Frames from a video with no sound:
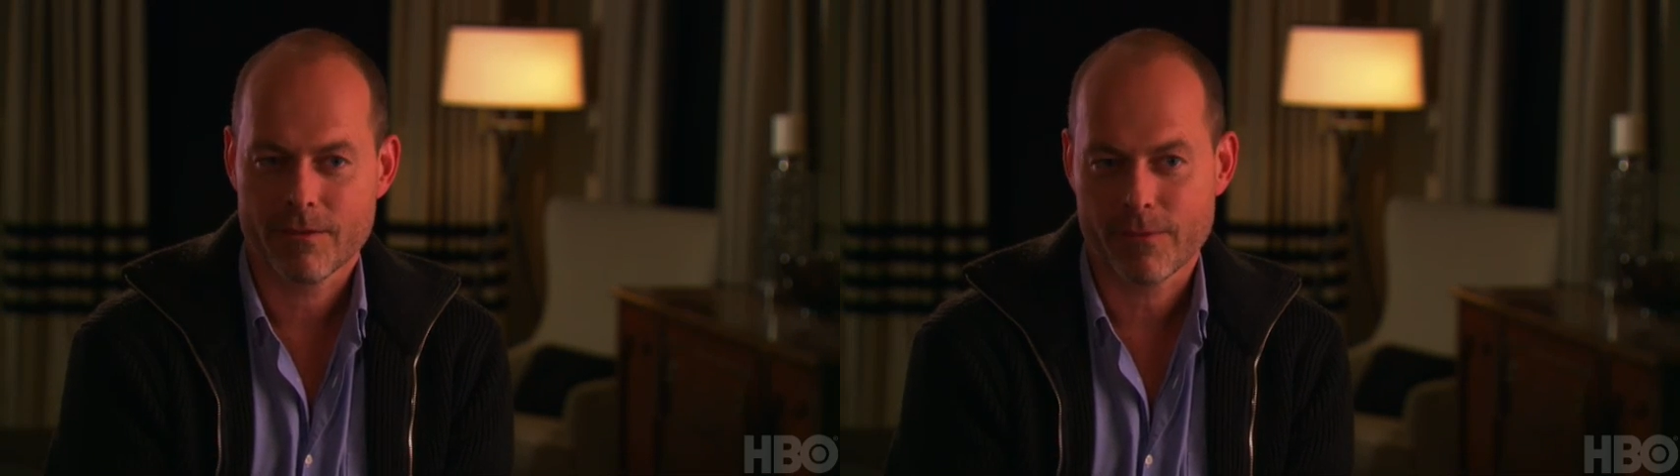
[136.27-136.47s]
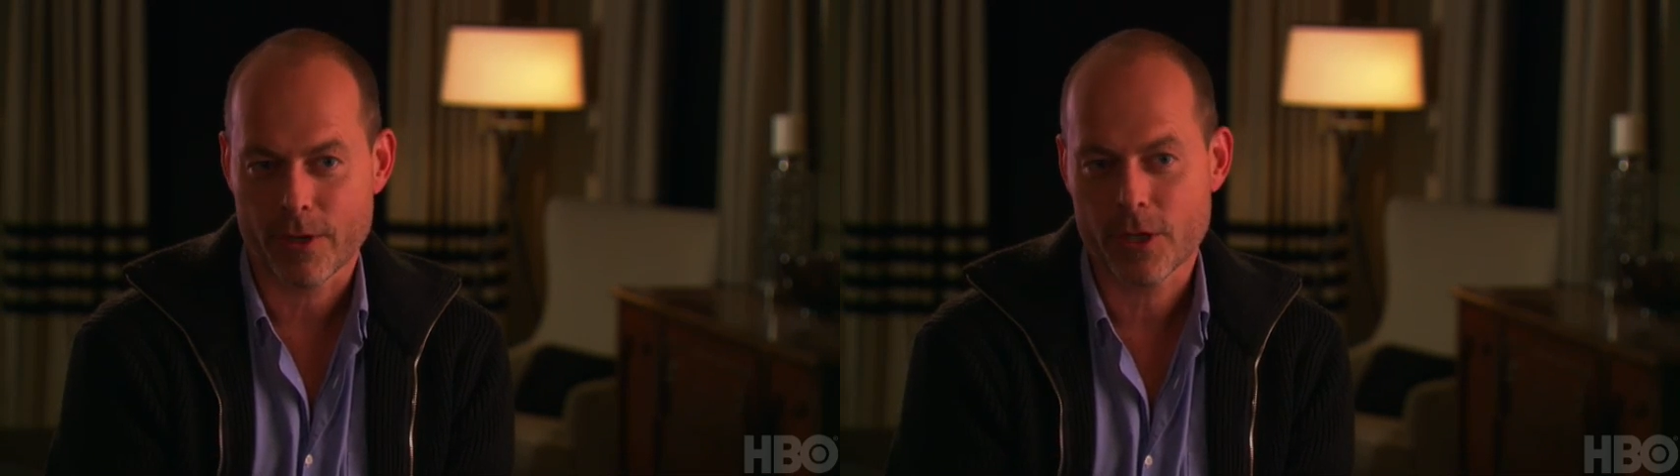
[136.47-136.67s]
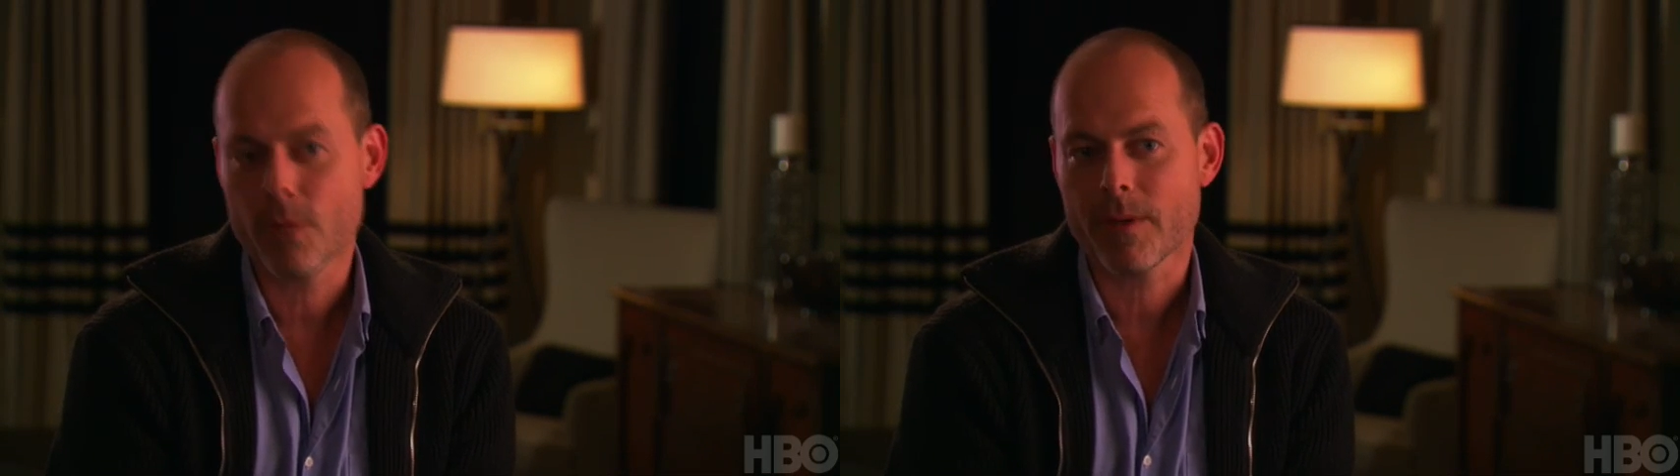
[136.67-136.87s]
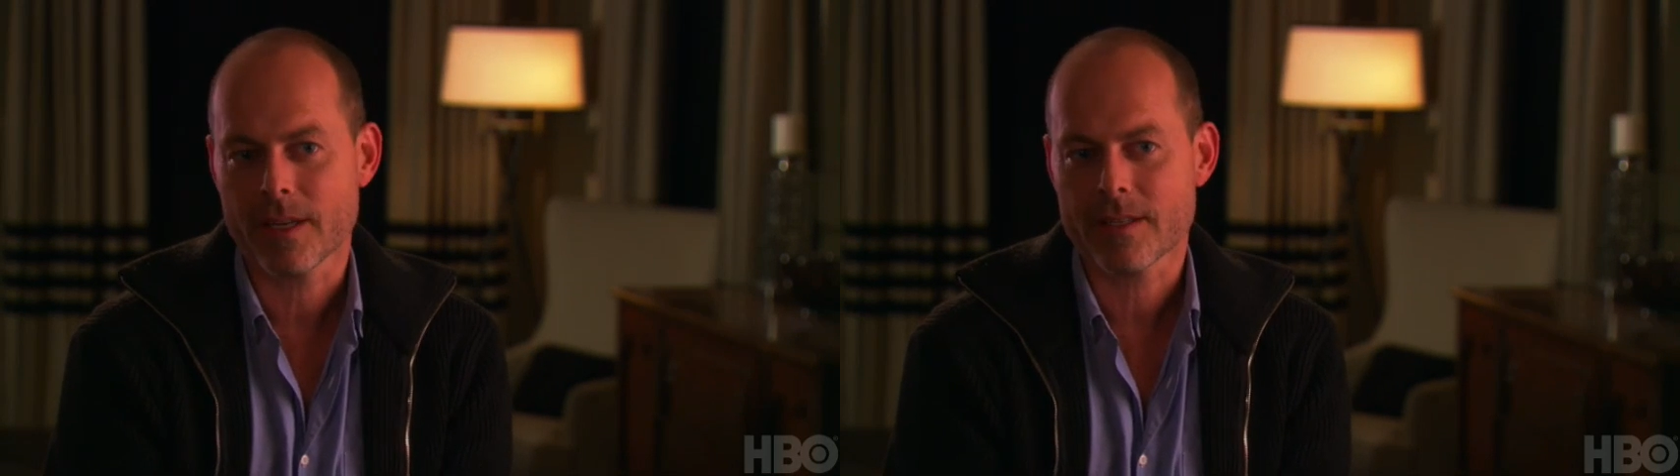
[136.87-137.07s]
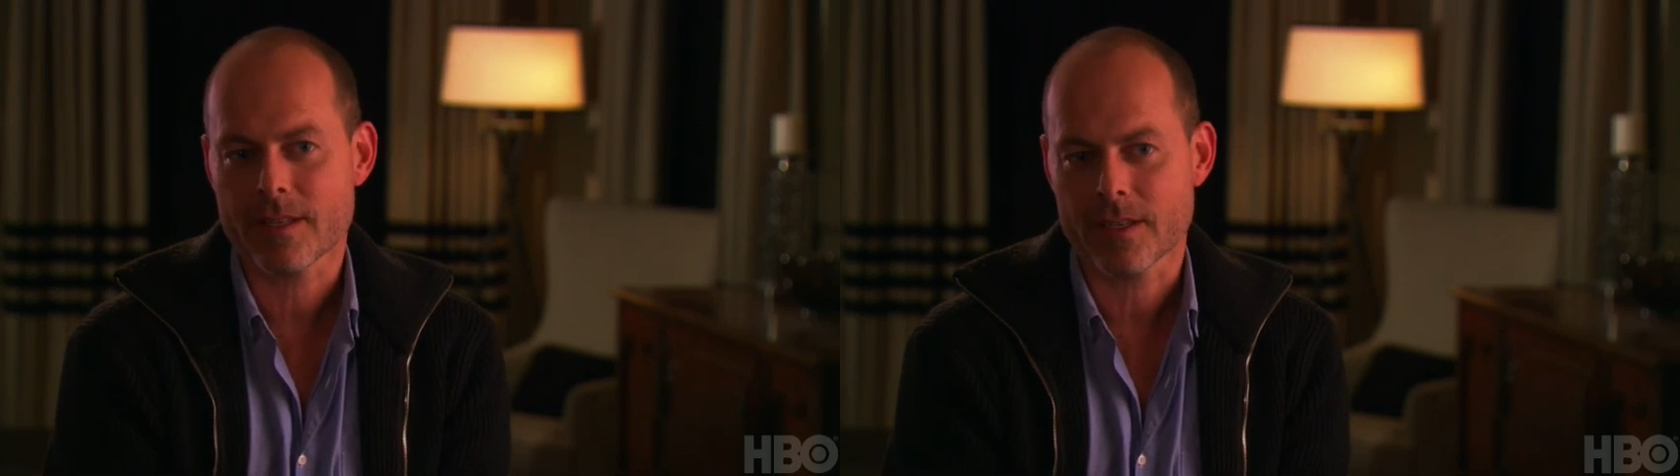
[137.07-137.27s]
for
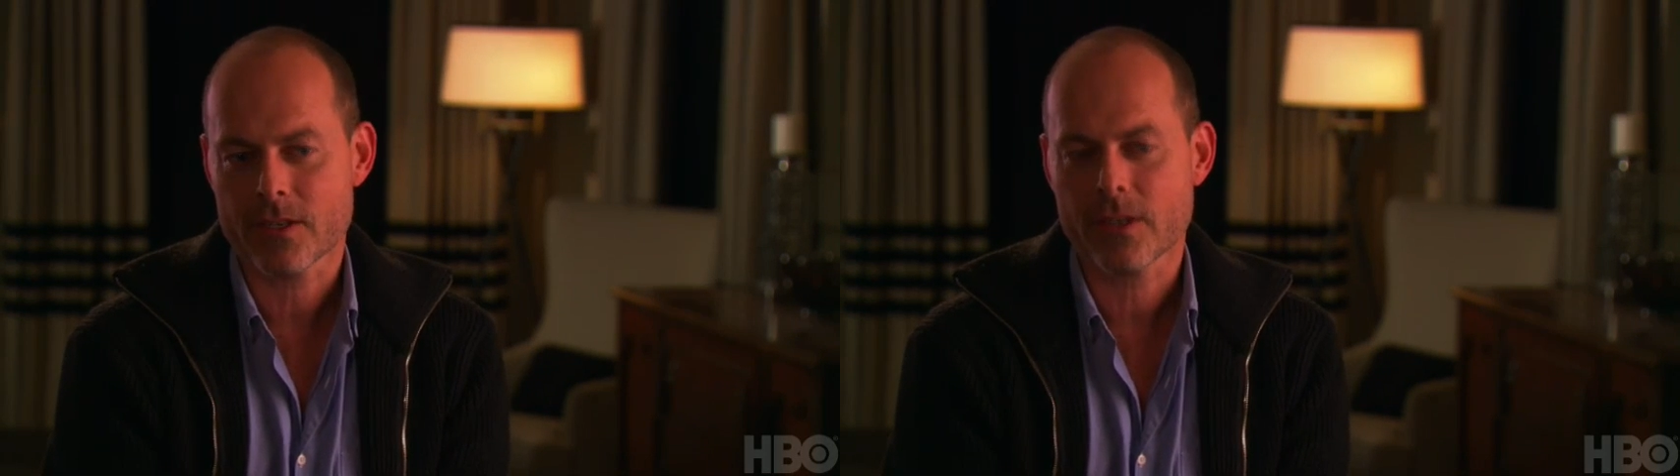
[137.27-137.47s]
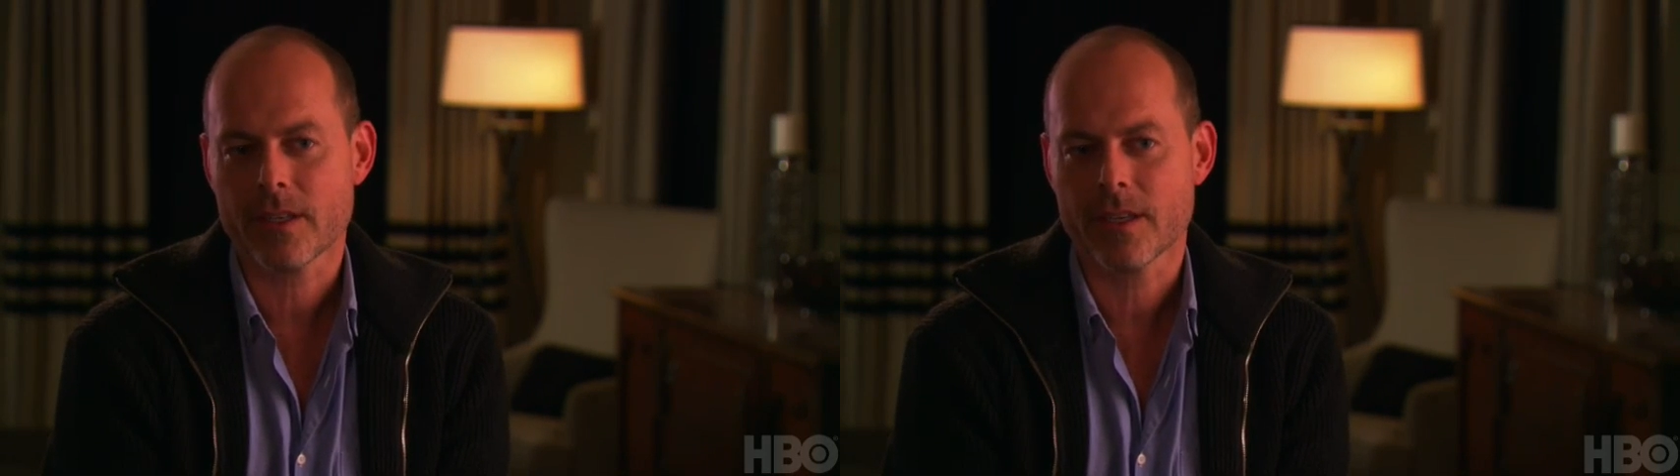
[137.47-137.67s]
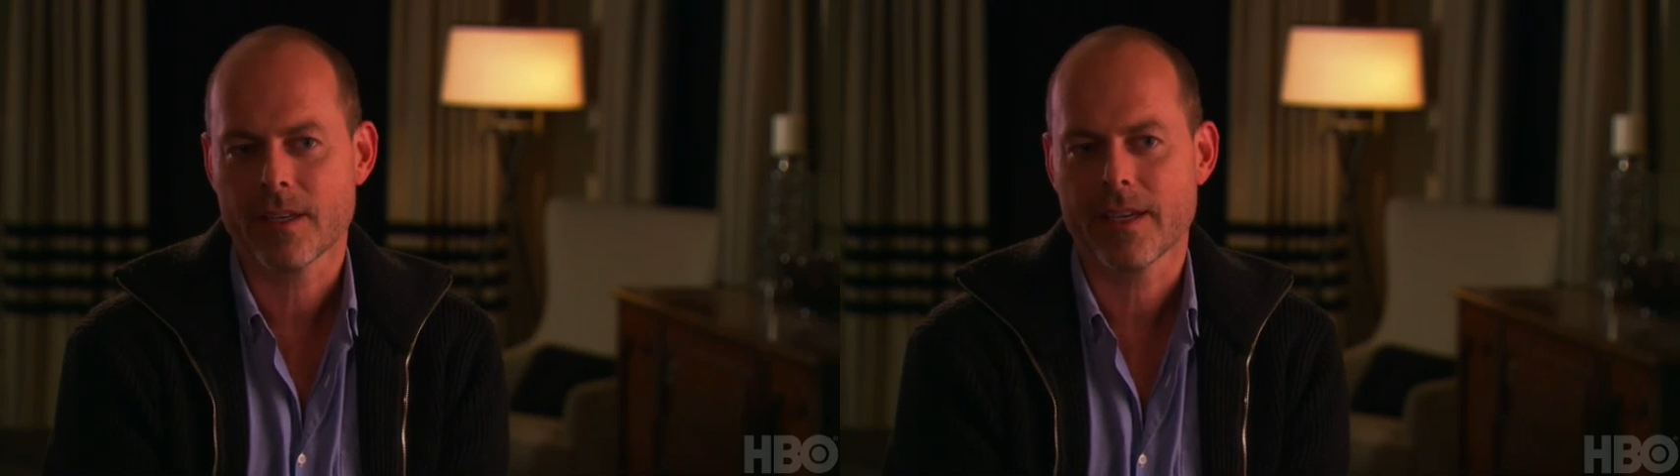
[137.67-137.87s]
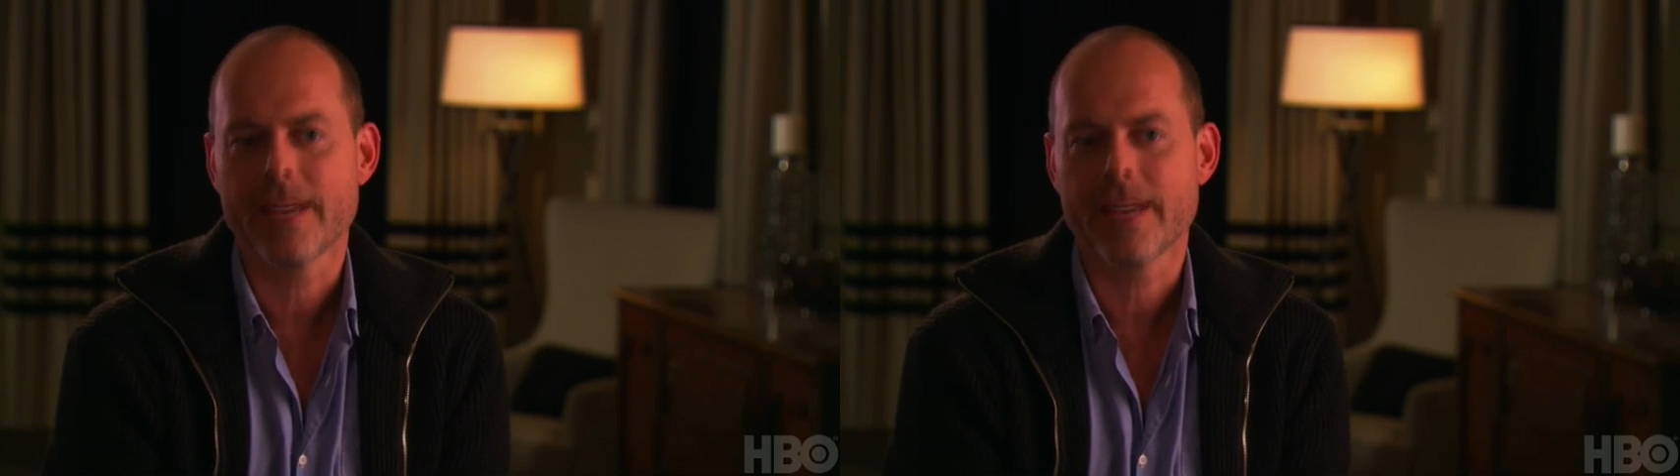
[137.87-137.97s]
humans like Sookie,